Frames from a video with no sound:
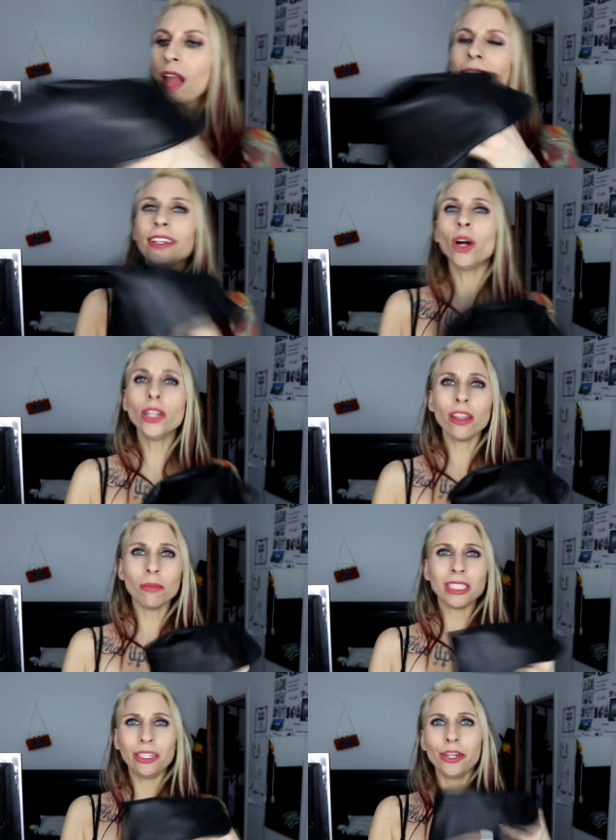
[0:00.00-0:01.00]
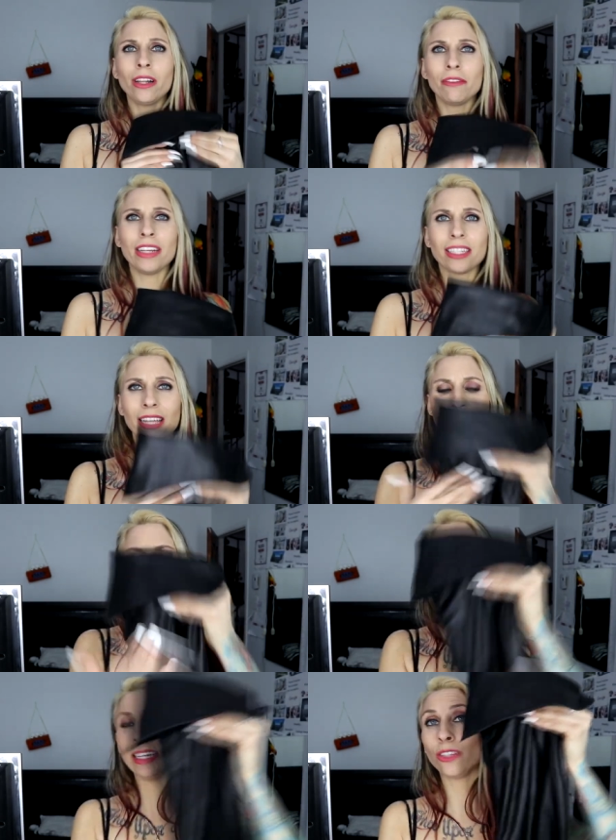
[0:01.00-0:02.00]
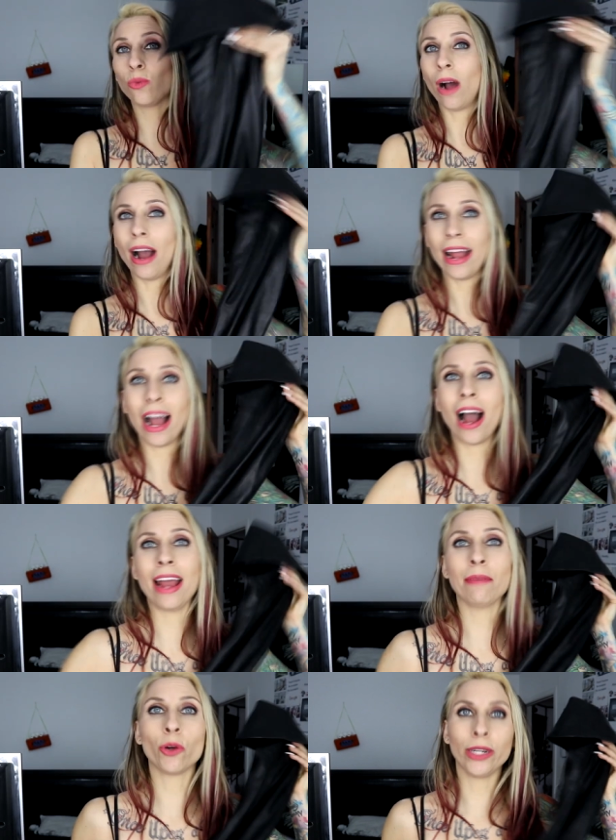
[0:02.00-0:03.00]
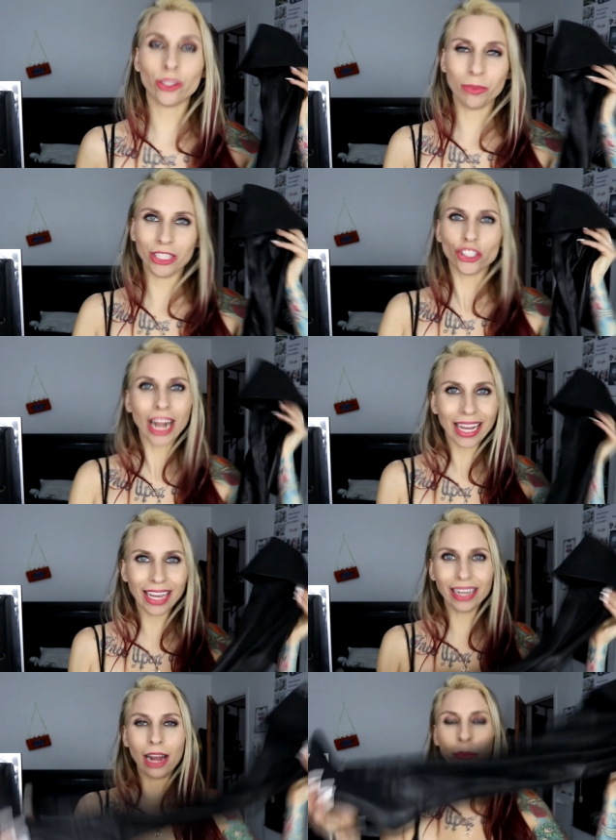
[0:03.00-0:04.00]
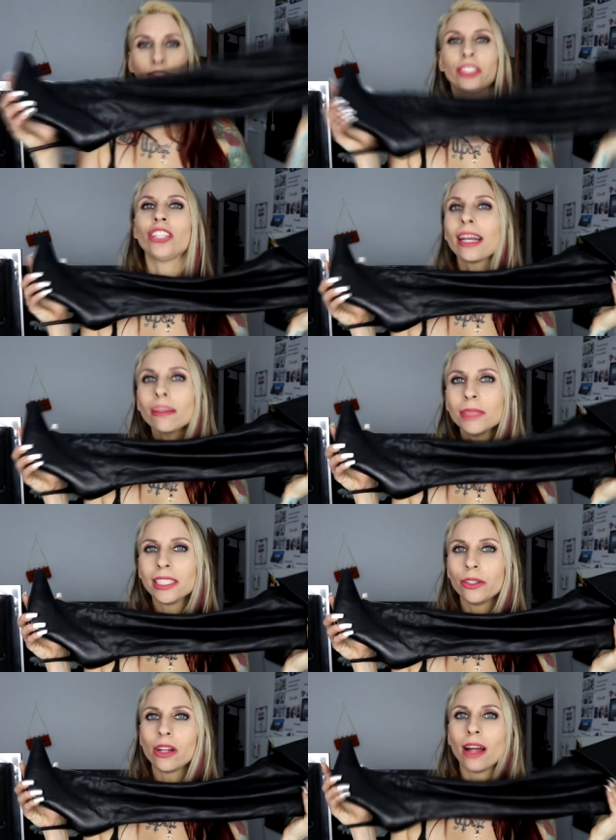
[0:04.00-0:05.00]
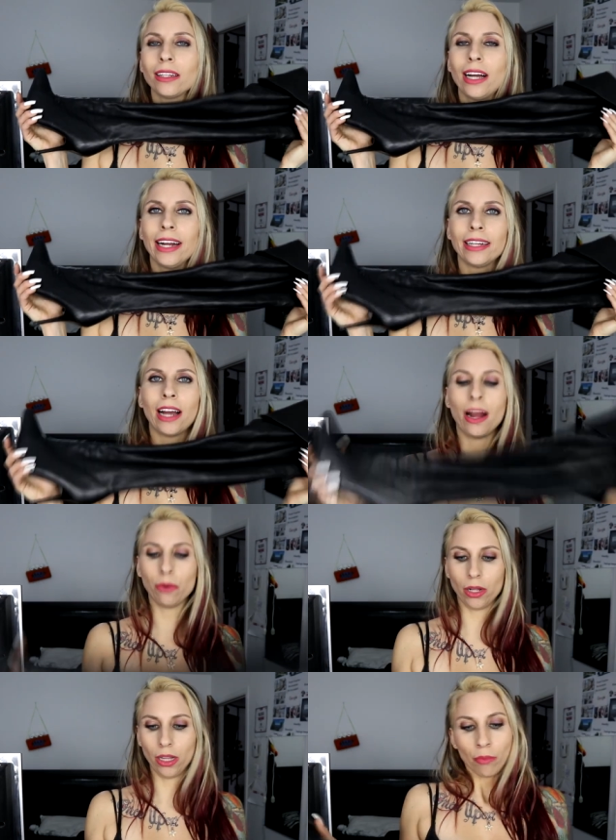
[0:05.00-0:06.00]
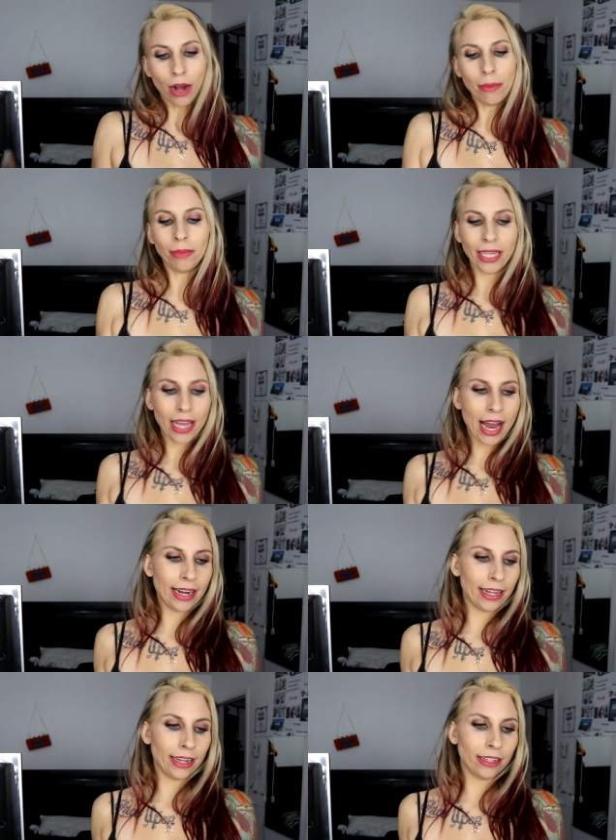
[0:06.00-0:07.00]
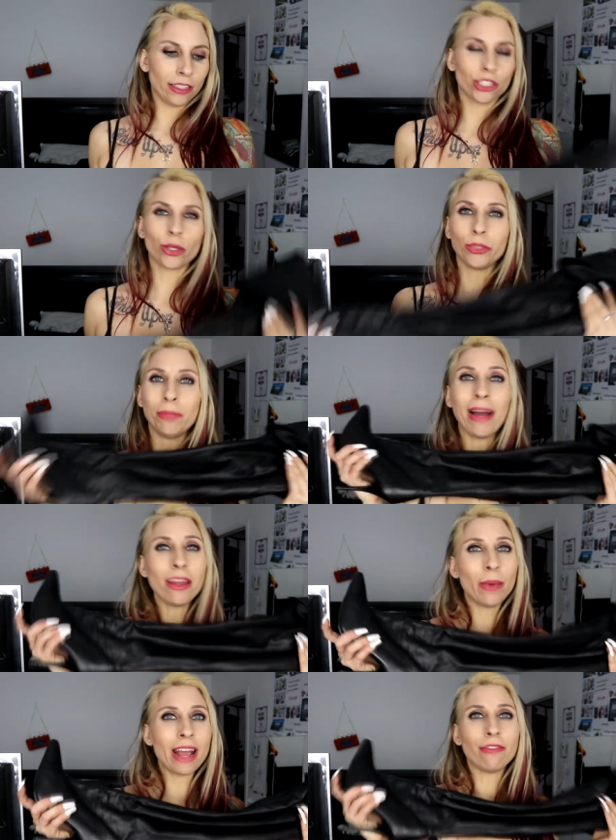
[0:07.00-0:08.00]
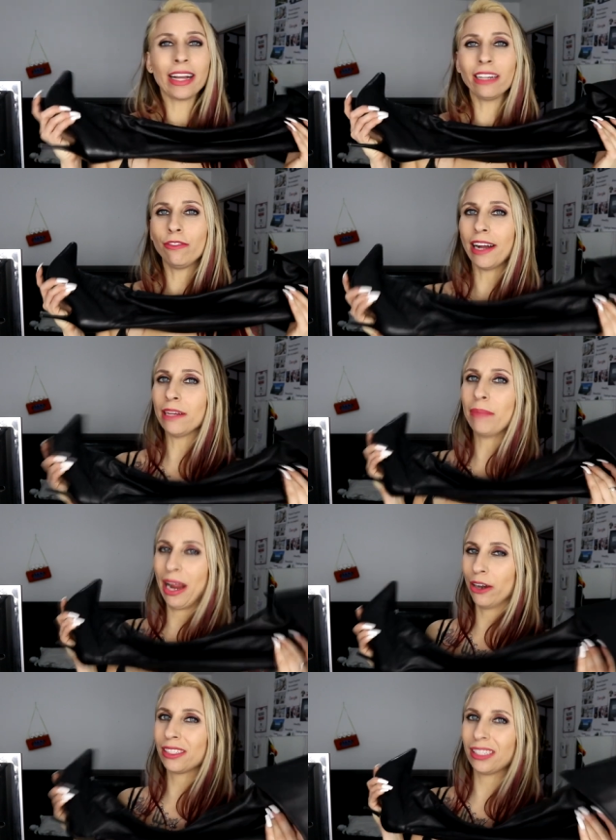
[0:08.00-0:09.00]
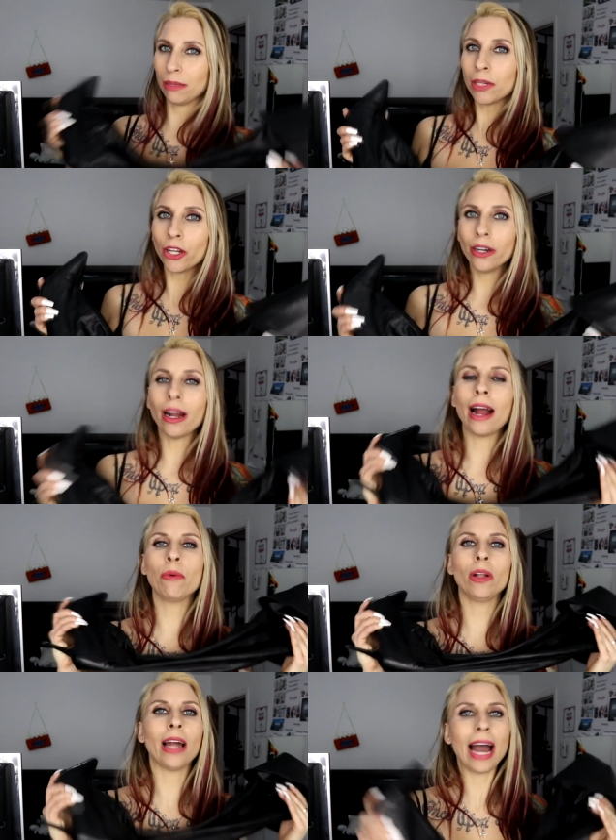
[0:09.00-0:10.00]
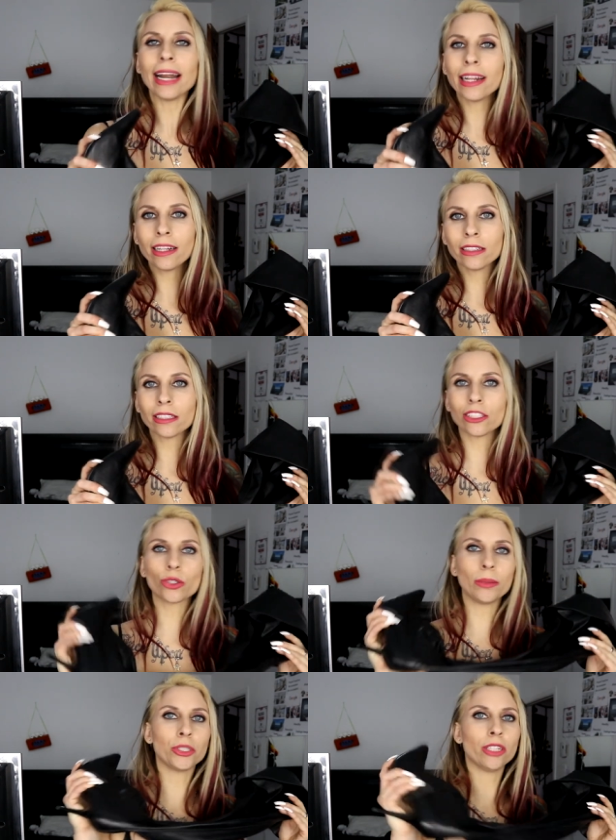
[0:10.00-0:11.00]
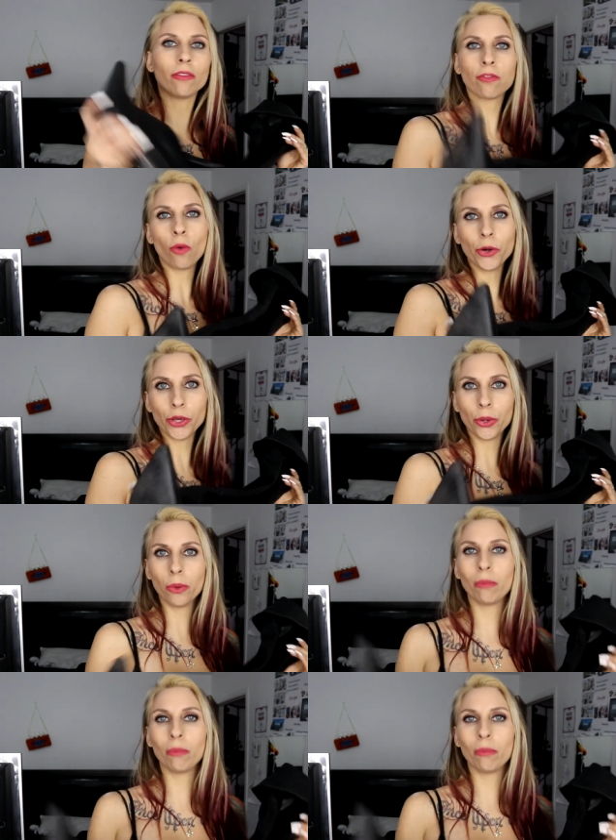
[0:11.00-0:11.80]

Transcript: I don't know the material of this and that is why I am going to be checking. I'm going to check the material online. I will probably add it in the description. By the way, if I can find a pair similar, I will add it in the description for you.